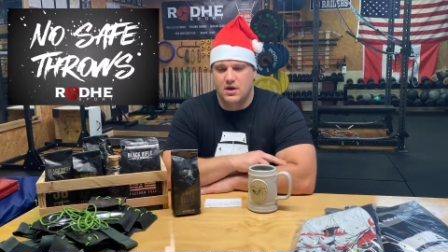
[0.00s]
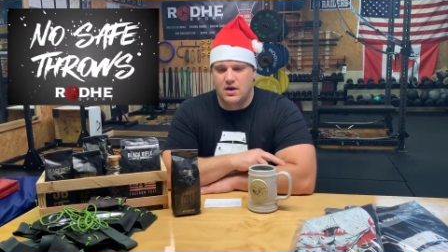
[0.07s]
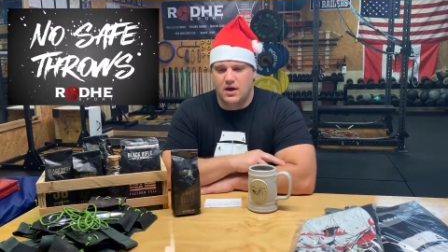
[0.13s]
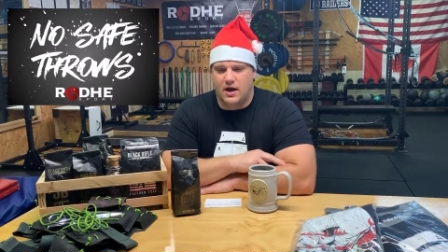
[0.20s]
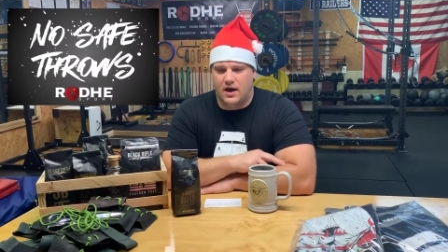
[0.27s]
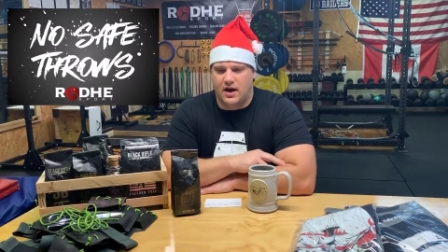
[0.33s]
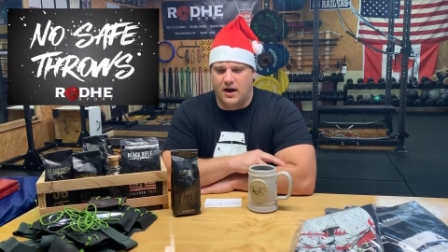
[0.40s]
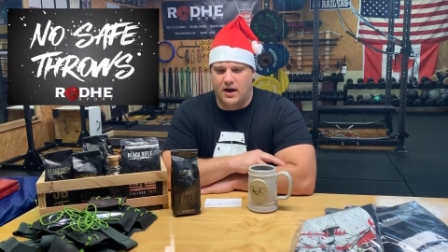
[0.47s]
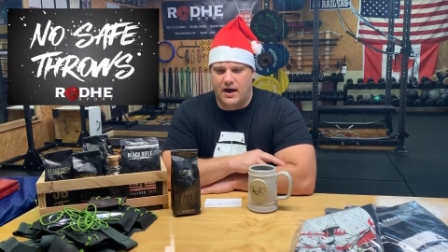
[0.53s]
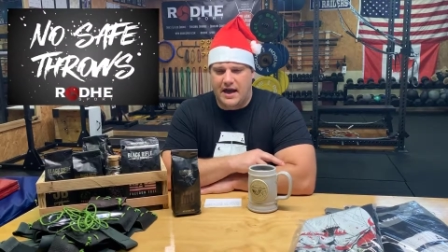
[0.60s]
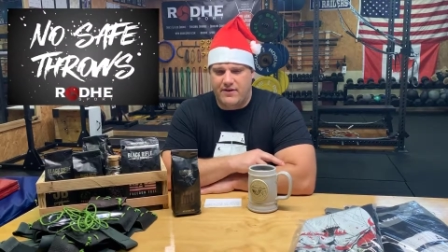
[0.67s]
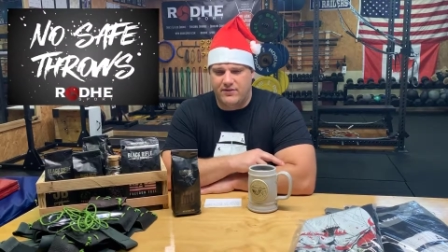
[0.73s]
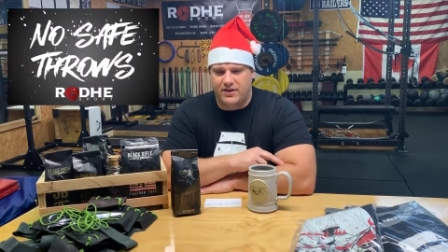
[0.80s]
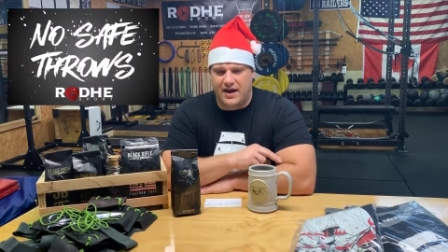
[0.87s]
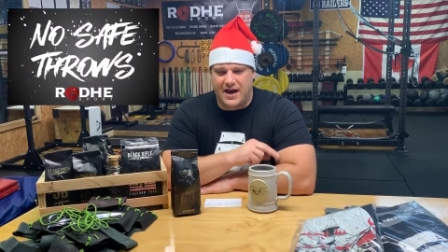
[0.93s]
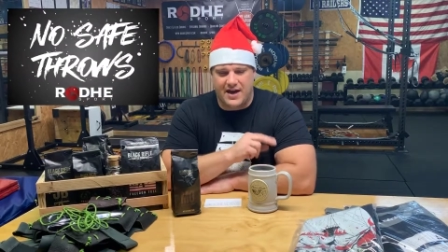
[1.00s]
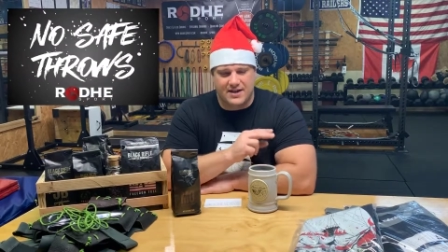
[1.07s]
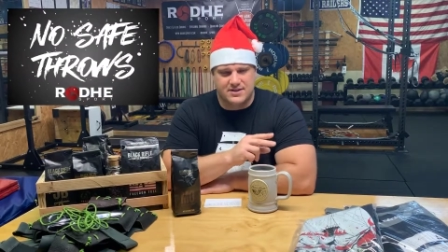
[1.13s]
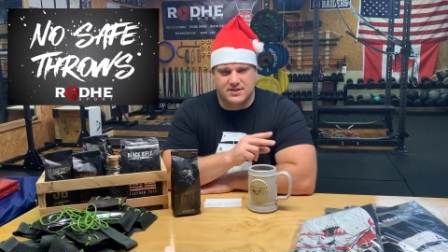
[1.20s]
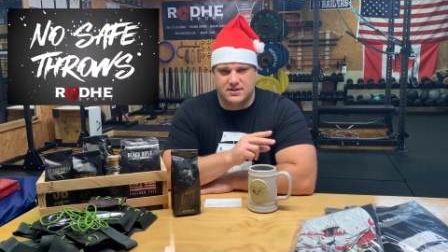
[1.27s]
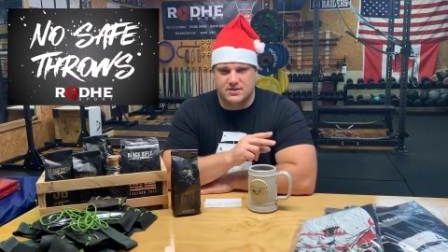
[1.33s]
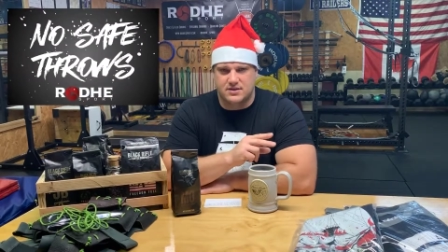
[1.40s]
Having
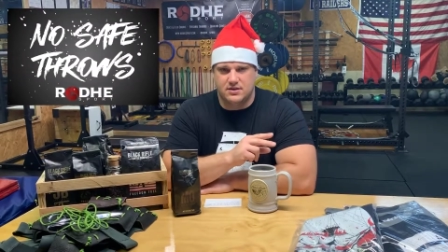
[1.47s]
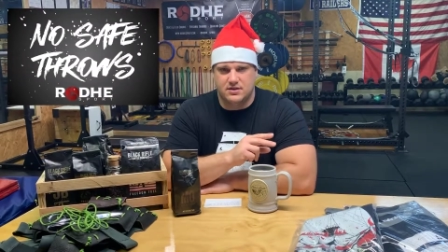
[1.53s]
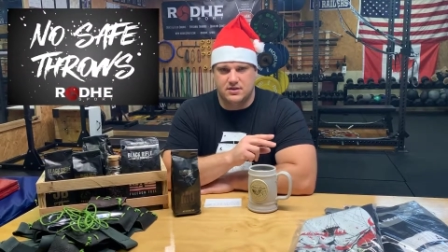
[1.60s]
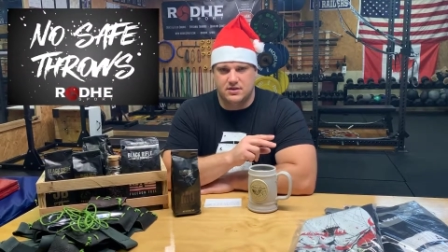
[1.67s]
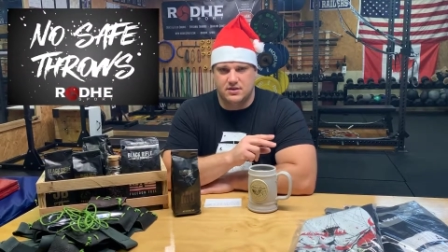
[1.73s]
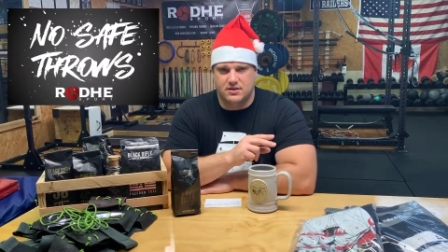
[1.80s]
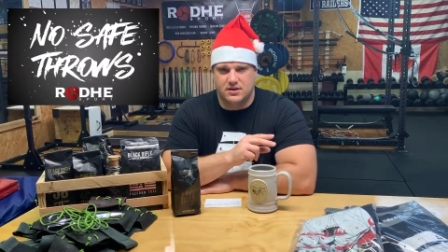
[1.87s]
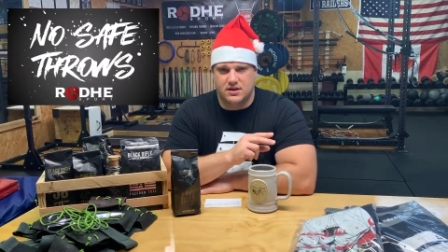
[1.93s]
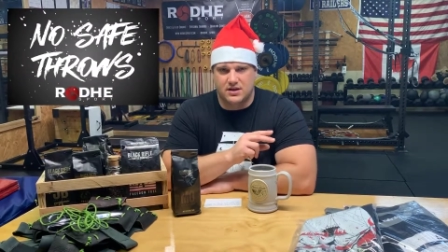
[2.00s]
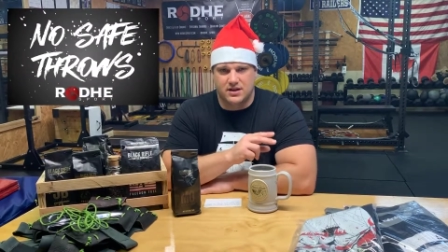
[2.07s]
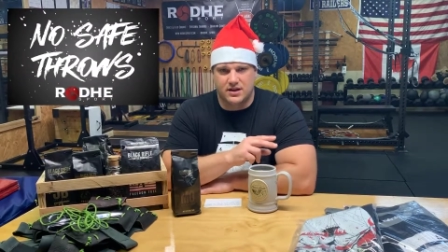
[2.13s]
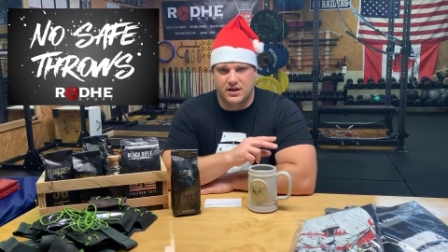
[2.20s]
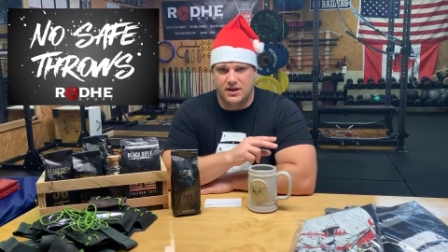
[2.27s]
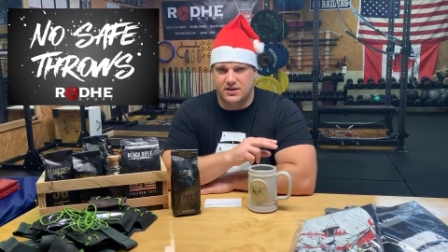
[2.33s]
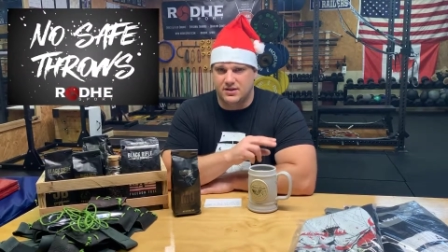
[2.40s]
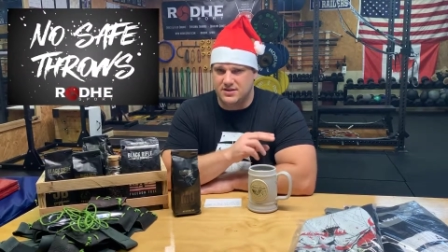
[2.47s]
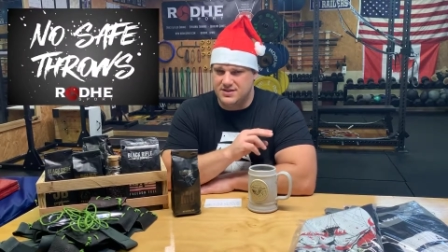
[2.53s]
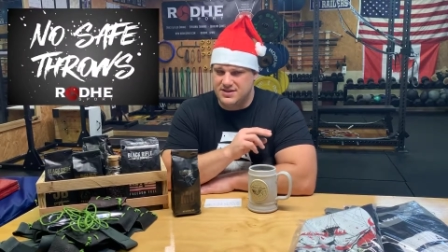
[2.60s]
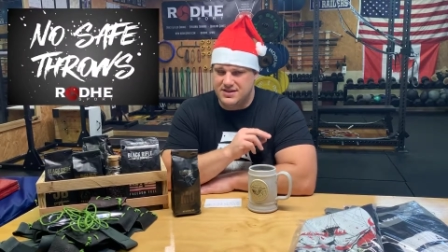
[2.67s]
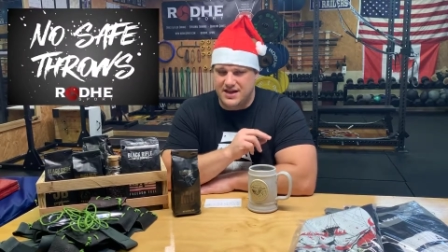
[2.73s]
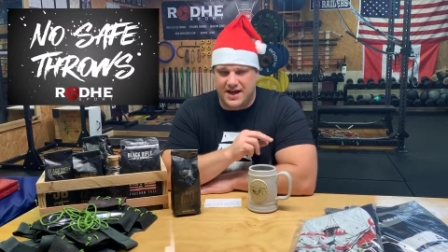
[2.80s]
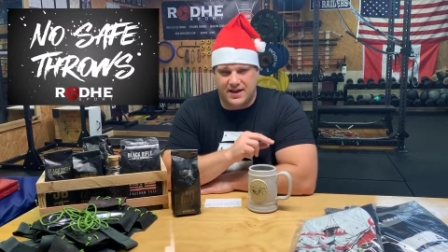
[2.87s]
access to the clinic does
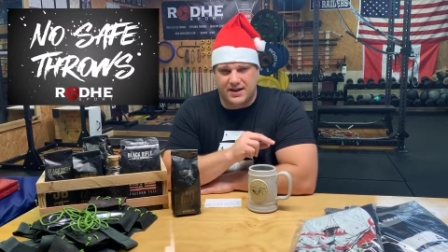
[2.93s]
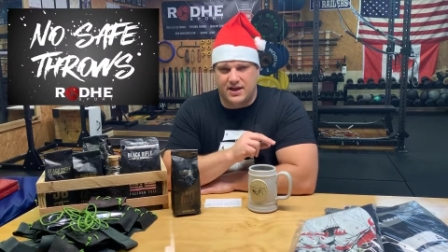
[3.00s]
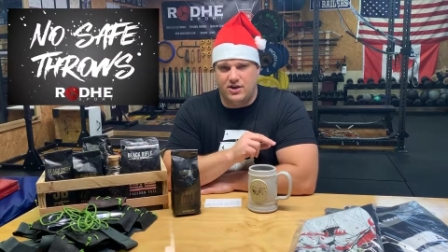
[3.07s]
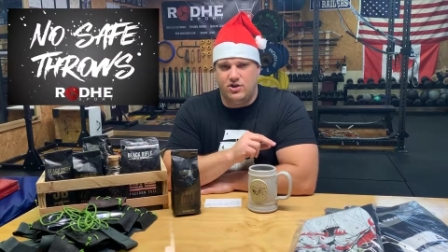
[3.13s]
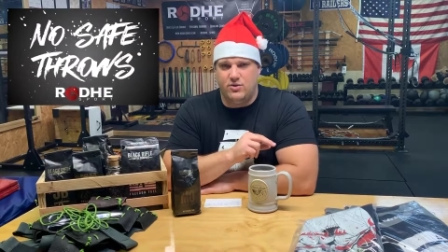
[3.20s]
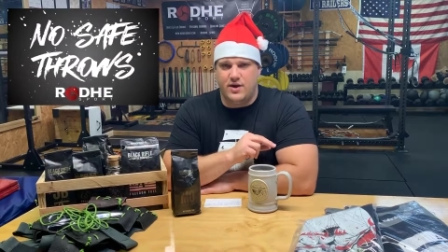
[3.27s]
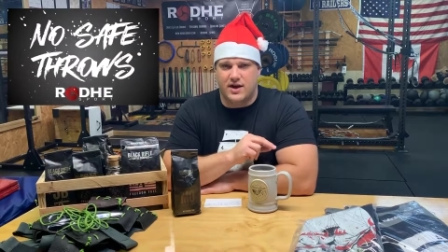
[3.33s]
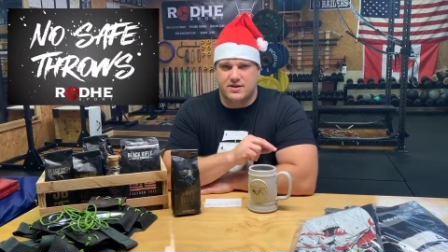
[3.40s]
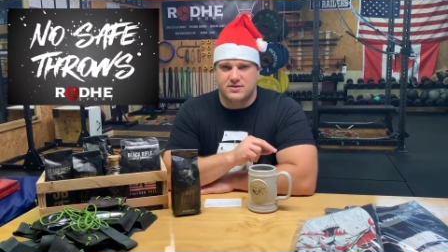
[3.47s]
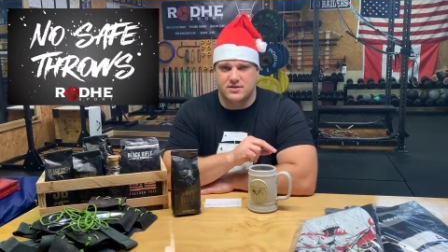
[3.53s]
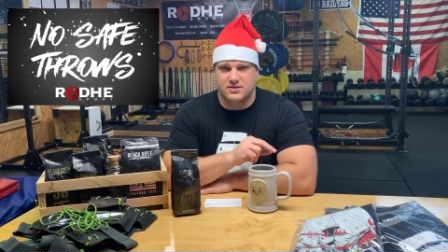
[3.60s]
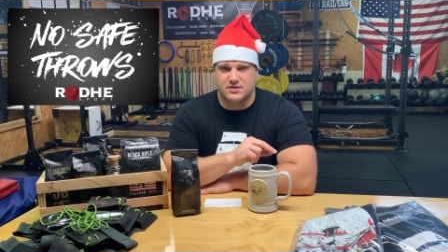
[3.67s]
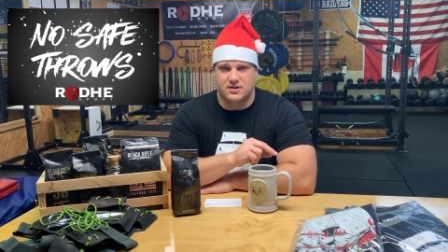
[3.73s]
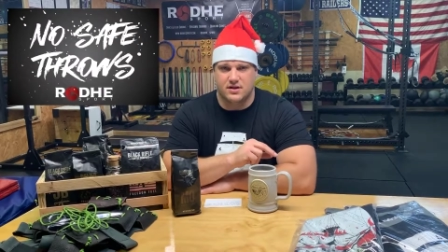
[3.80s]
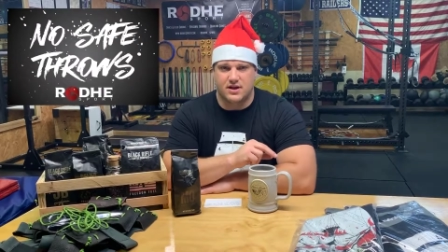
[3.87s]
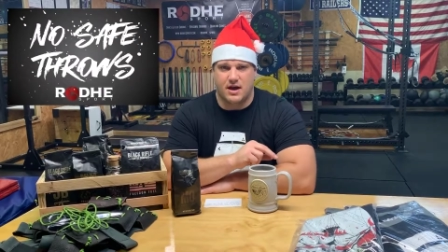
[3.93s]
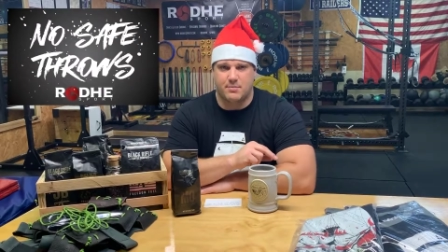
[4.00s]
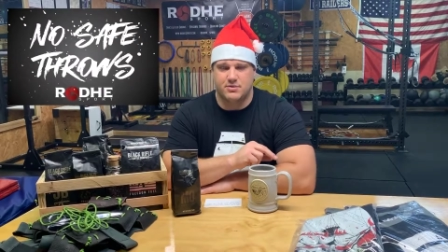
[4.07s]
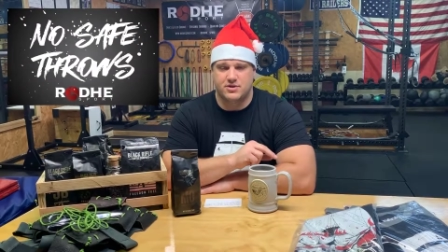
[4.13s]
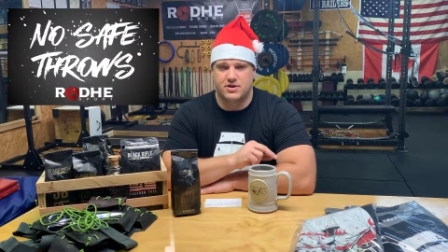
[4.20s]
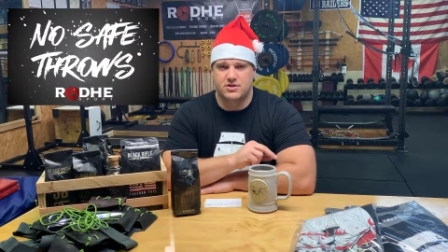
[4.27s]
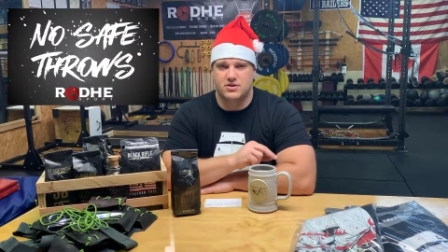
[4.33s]
not gain you access to the
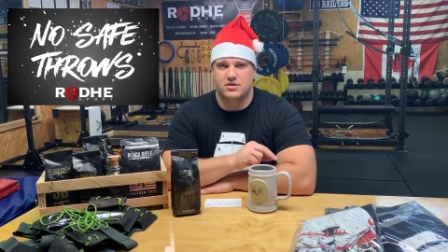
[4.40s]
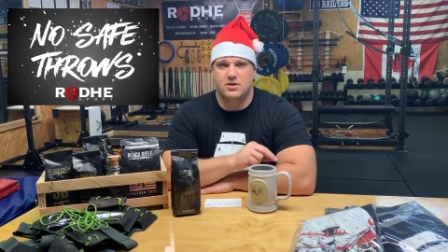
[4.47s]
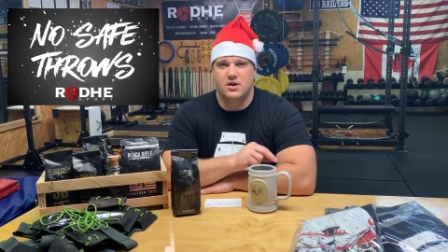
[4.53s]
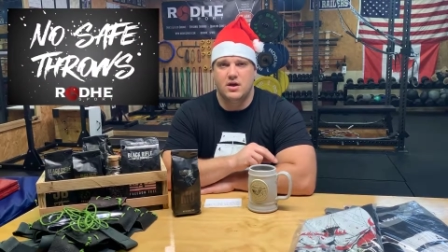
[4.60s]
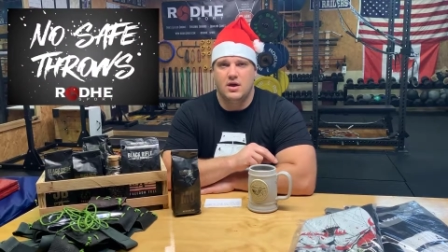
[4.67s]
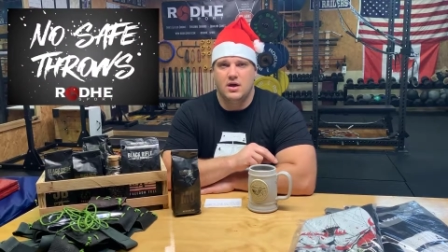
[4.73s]
competition.